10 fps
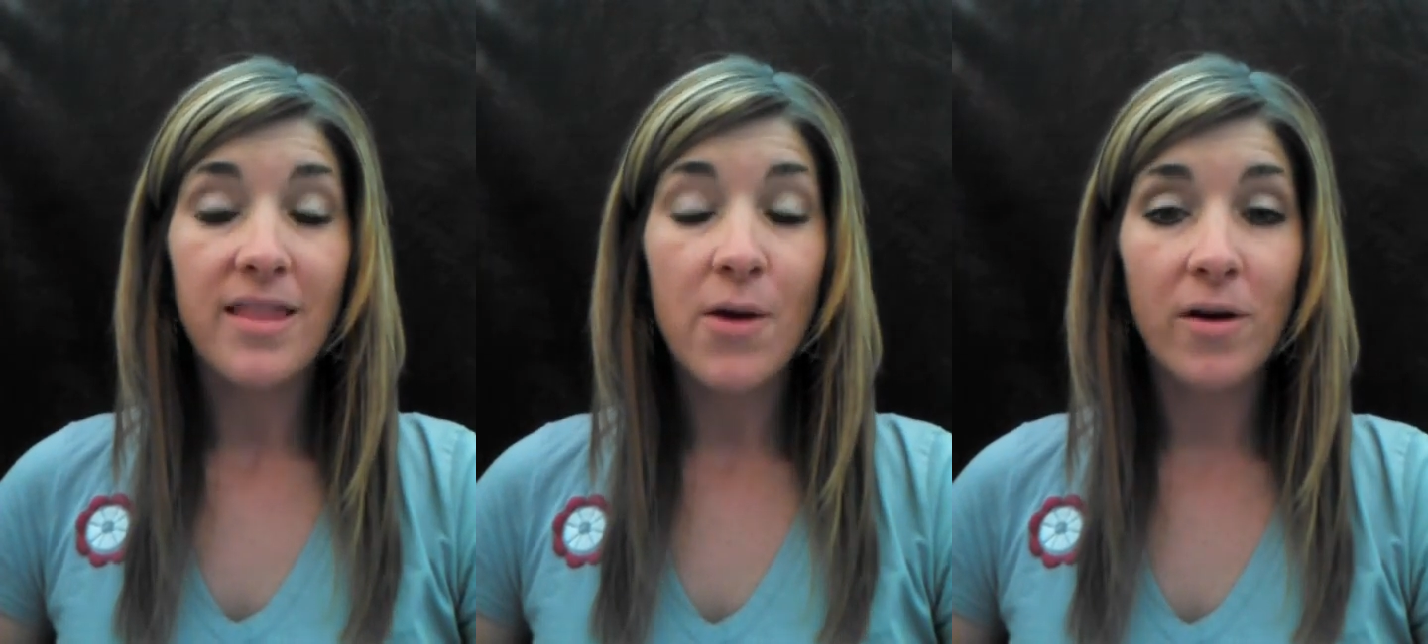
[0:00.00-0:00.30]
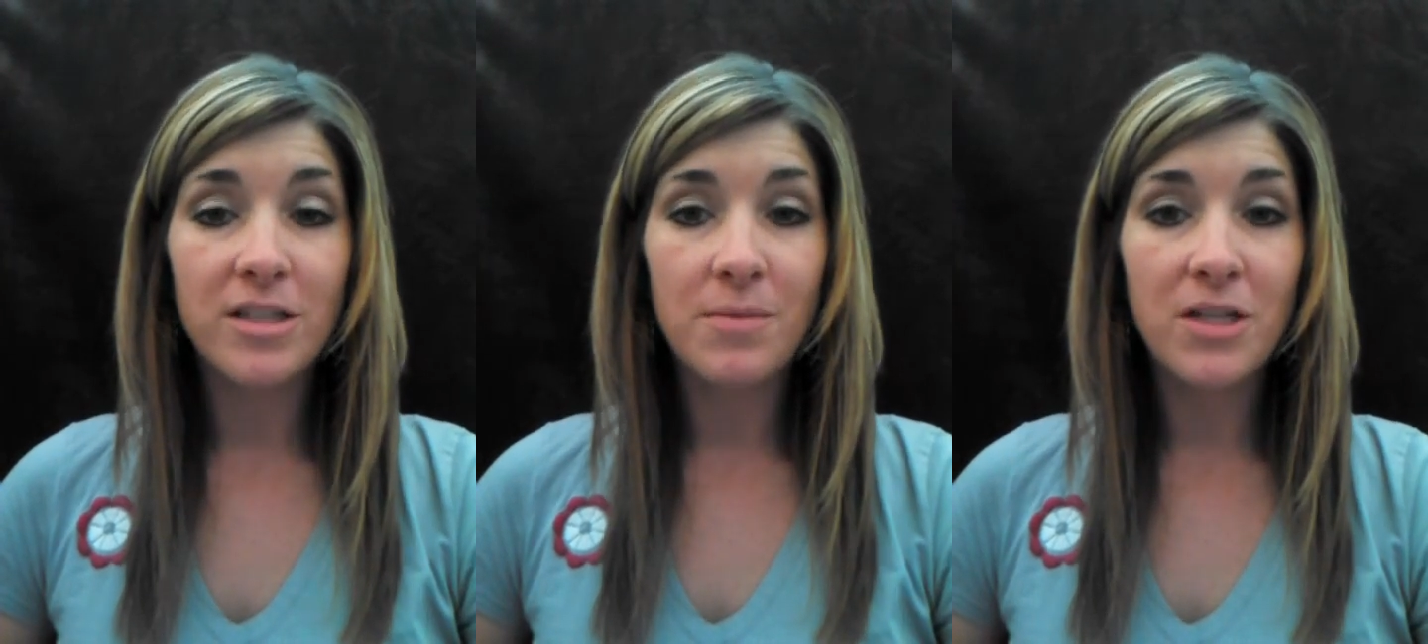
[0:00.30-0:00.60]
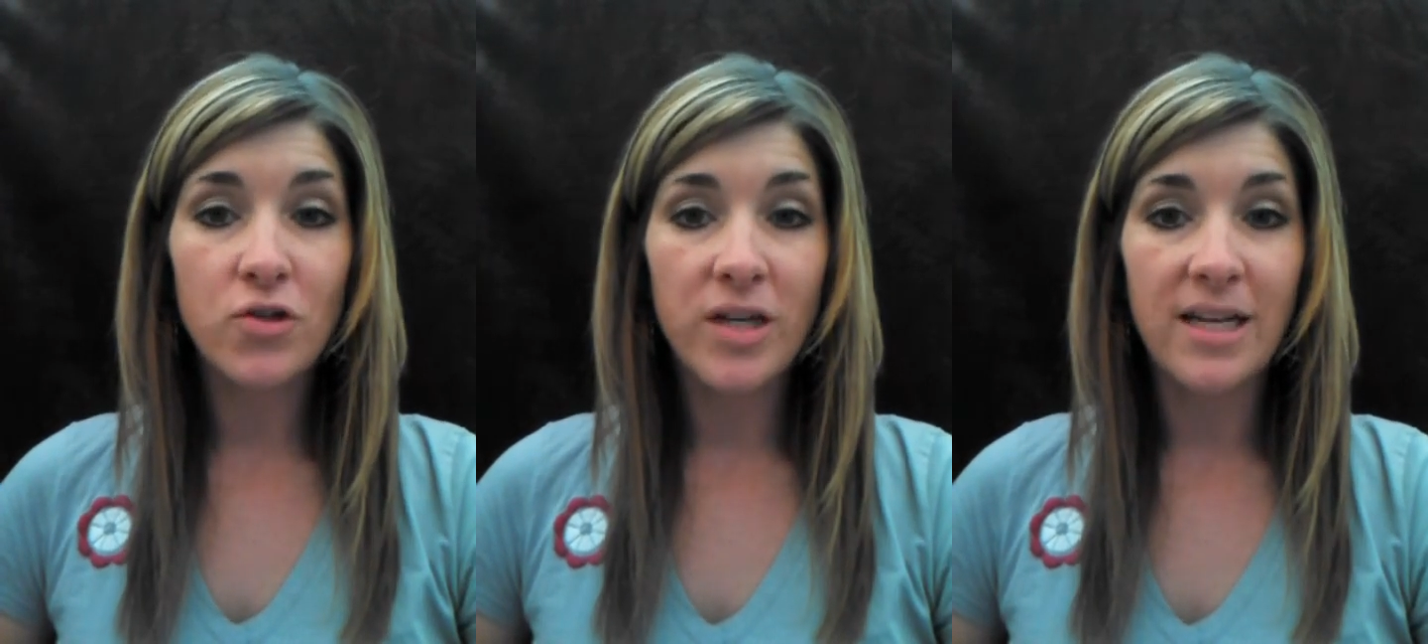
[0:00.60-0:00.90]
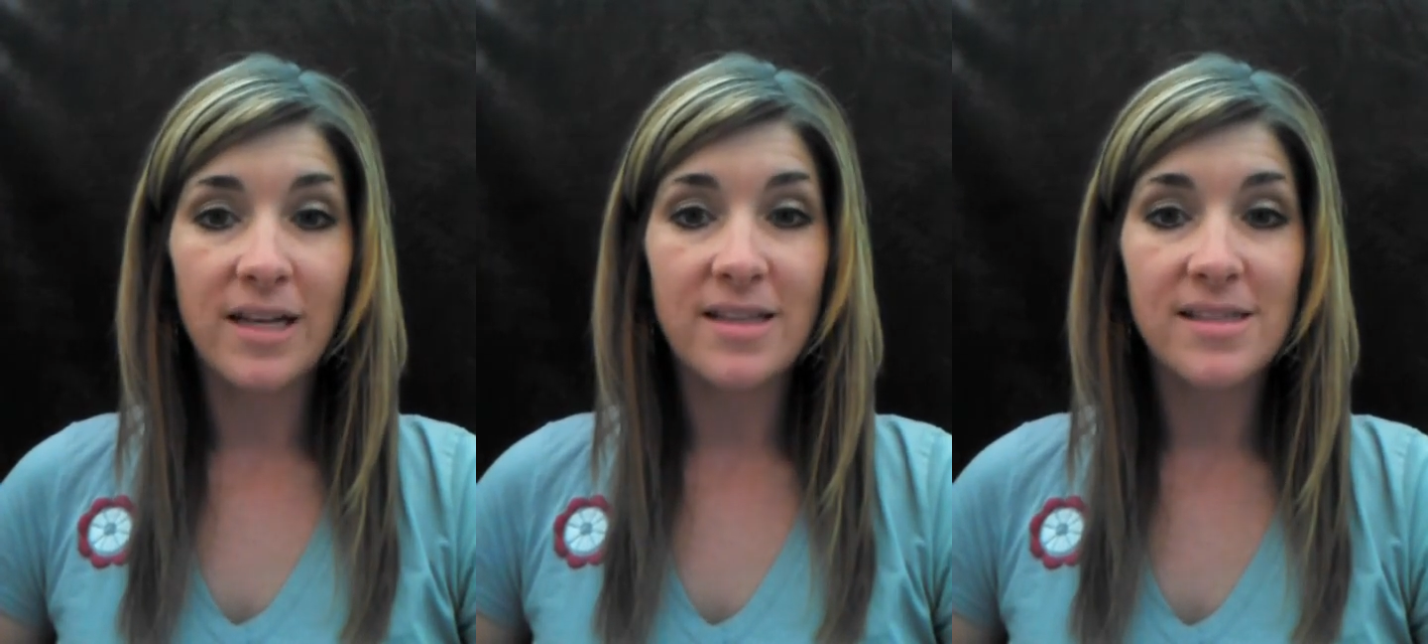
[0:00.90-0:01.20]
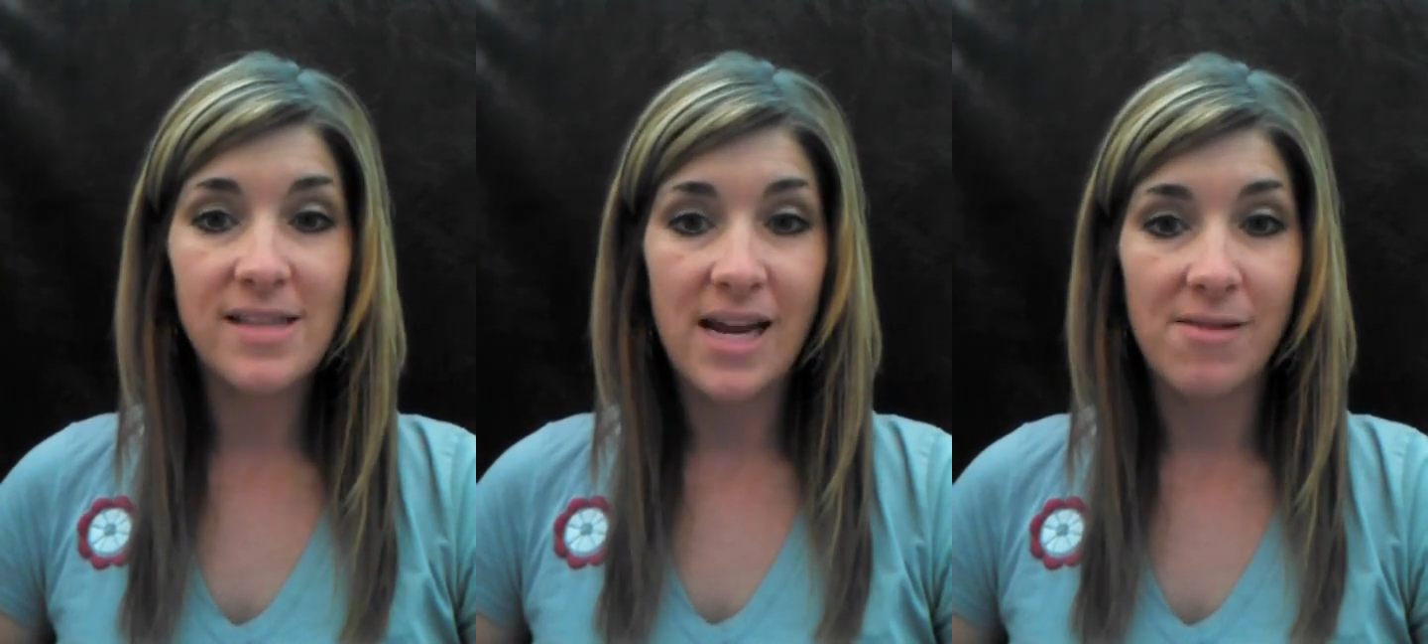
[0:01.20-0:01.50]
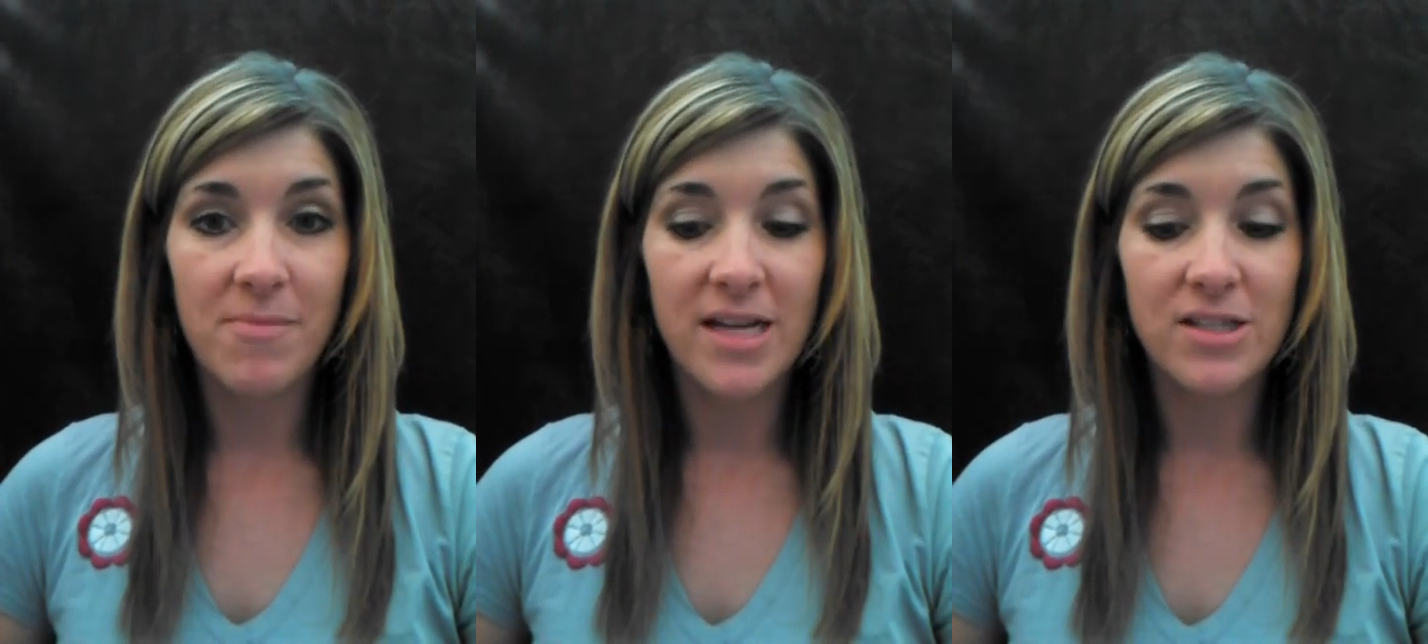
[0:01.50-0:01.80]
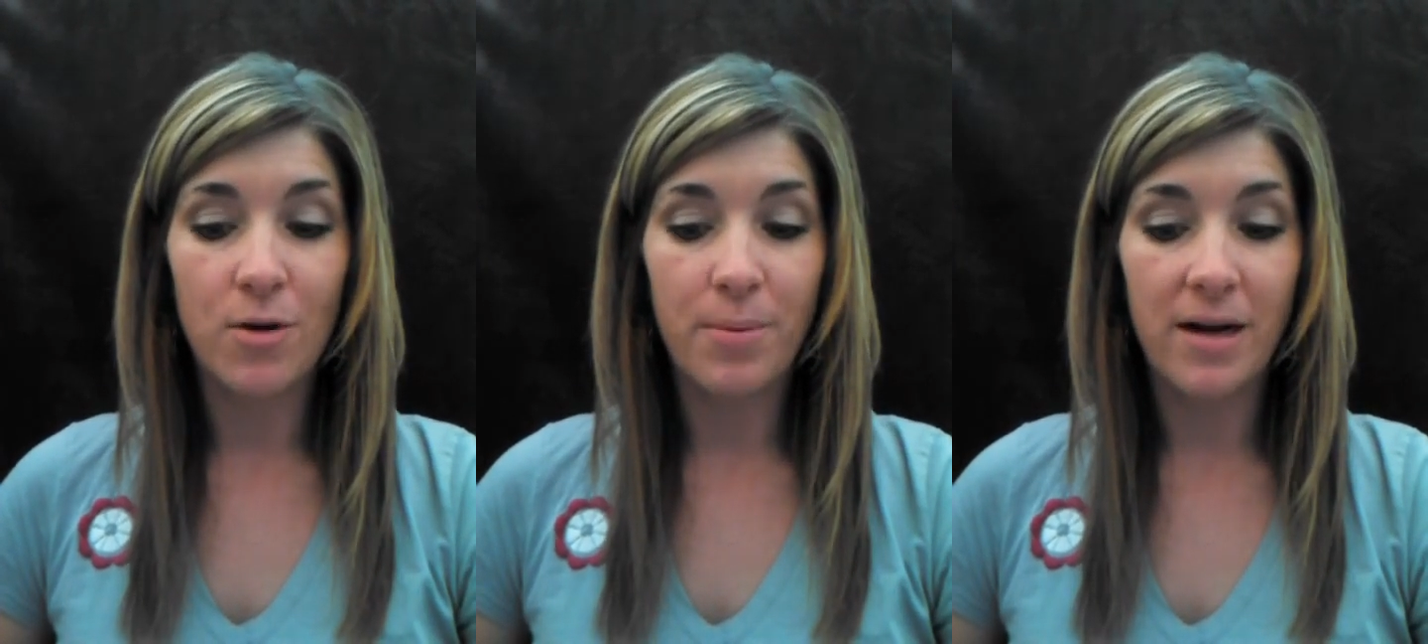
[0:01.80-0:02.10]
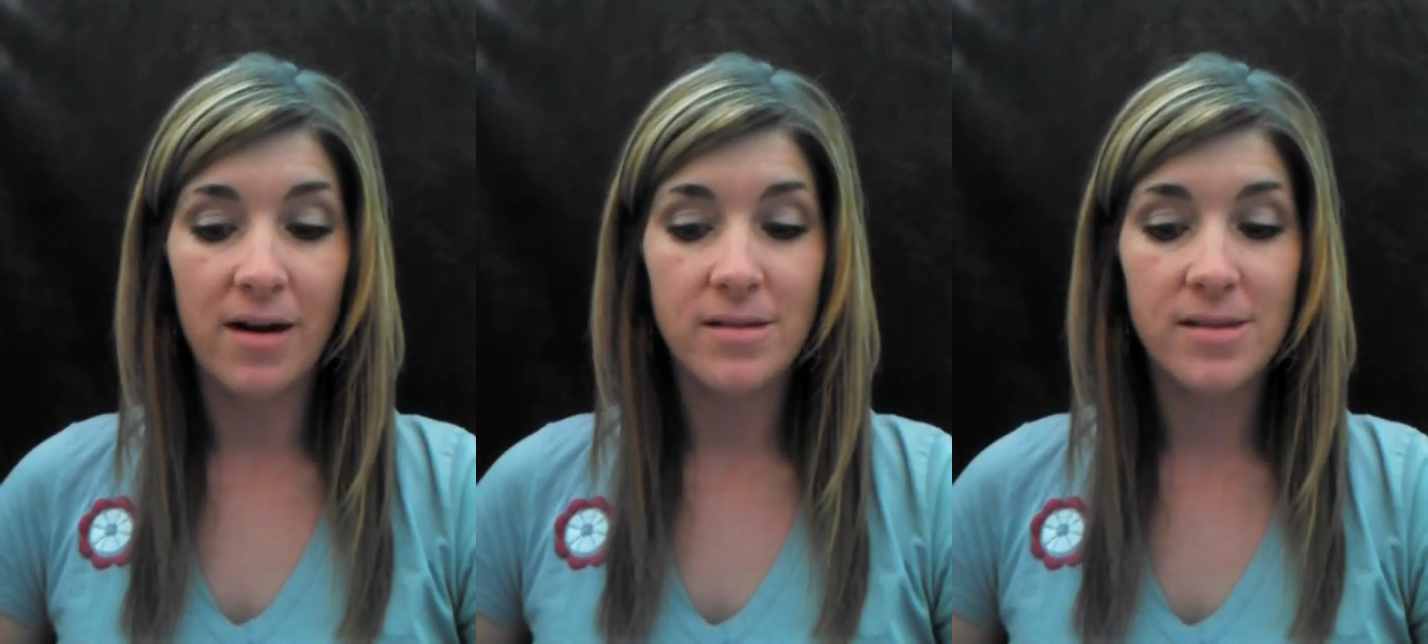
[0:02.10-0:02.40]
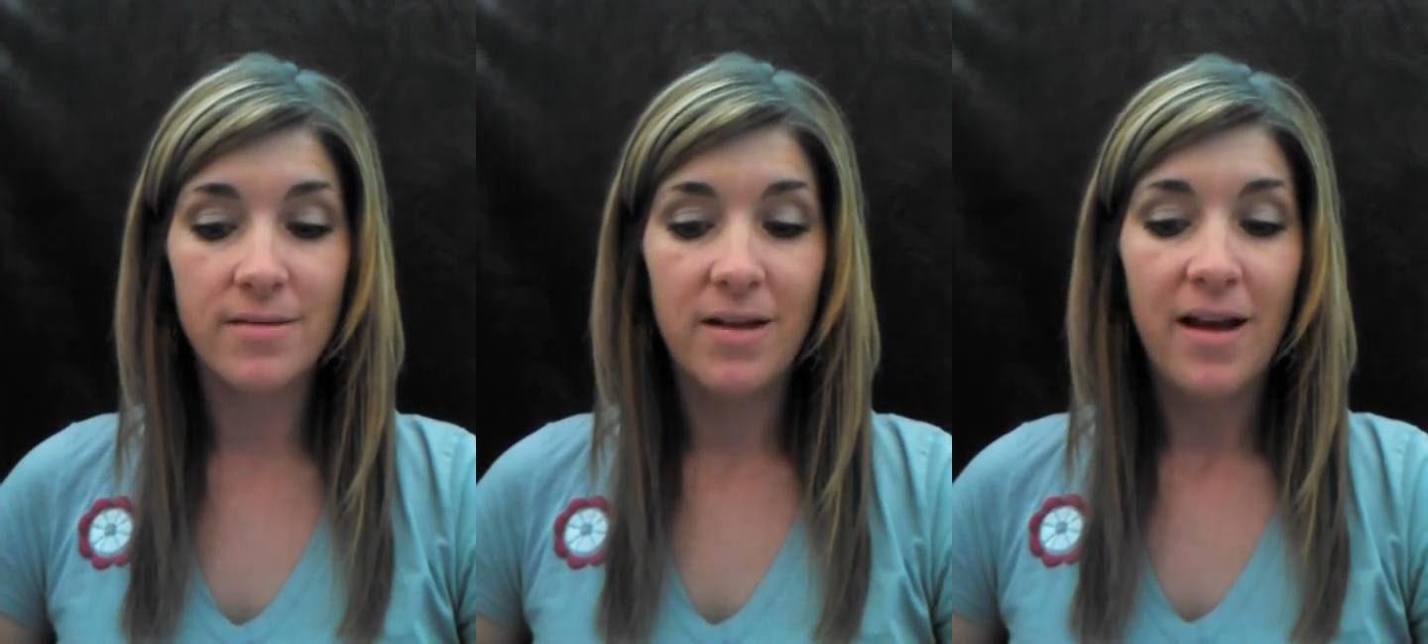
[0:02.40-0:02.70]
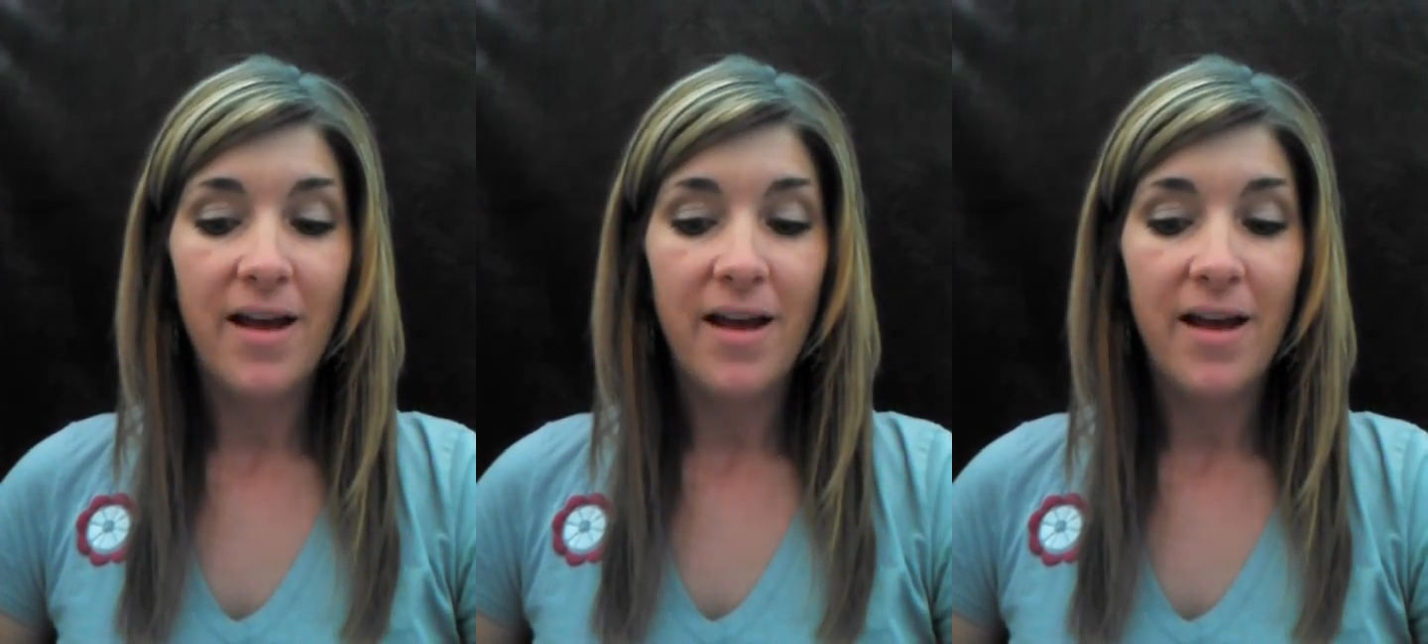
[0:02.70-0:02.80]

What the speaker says: They want to be treated the same as their peers.